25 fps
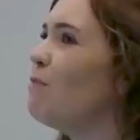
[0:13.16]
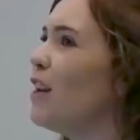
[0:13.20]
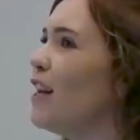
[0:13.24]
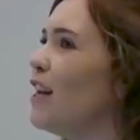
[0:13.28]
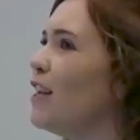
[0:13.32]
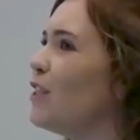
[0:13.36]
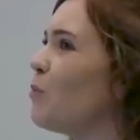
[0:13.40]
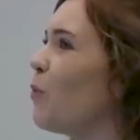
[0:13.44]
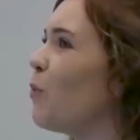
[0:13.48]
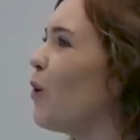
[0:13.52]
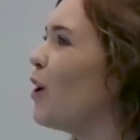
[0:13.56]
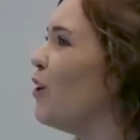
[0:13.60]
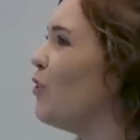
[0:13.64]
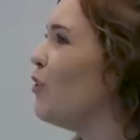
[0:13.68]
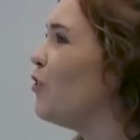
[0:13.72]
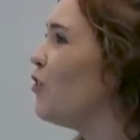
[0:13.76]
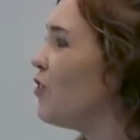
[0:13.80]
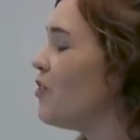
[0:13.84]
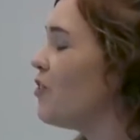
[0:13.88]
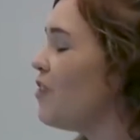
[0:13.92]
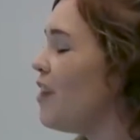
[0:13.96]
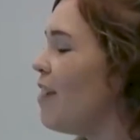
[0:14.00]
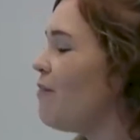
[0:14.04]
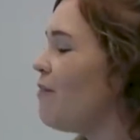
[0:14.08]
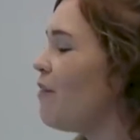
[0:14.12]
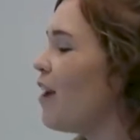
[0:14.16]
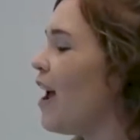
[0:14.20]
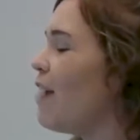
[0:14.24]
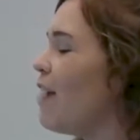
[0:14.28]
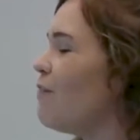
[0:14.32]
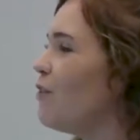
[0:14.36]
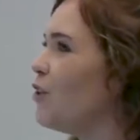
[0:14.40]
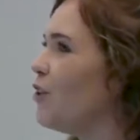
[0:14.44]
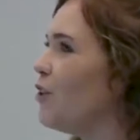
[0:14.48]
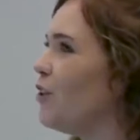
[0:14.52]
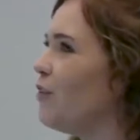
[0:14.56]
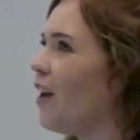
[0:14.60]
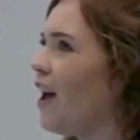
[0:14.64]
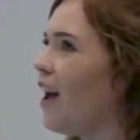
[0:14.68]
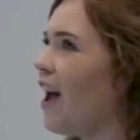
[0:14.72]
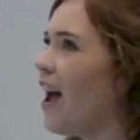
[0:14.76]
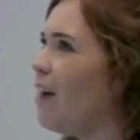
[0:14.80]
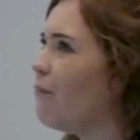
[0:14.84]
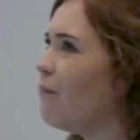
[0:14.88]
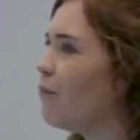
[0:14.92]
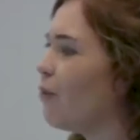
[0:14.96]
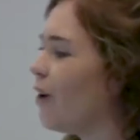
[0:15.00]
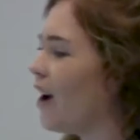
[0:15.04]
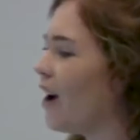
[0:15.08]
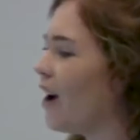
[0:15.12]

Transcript: minutes why you should never, ever do that ever